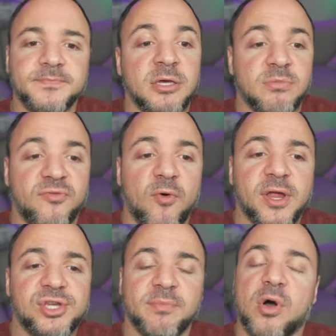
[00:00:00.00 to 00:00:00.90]
Before I
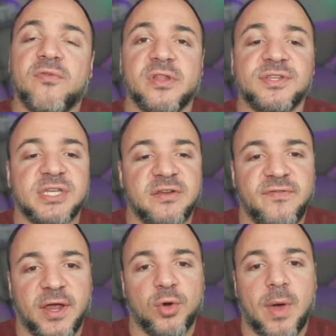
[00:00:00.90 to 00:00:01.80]
jump over to this
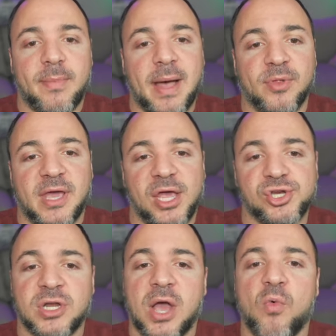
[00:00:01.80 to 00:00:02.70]
configured web
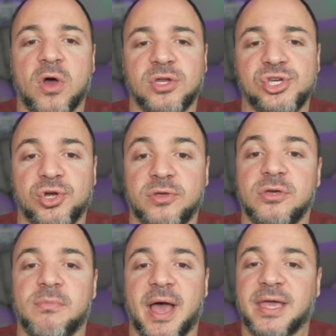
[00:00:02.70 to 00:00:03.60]
application, I want to show you
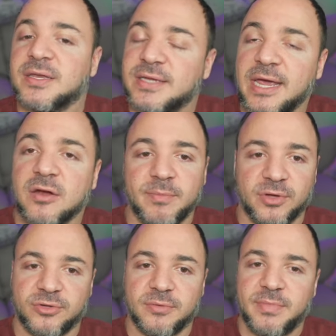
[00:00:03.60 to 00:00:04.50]
My Container
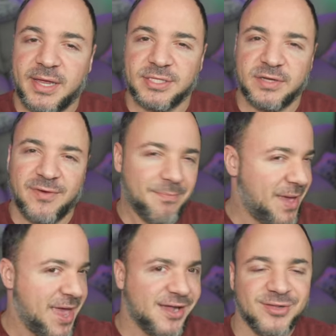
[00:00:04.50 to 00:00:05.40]
Builder, because if you're
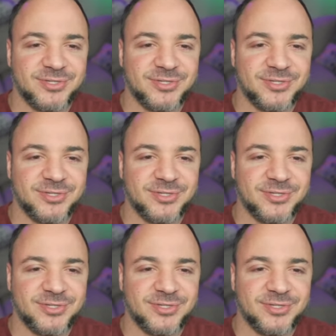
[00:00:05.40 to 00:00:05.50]
paying close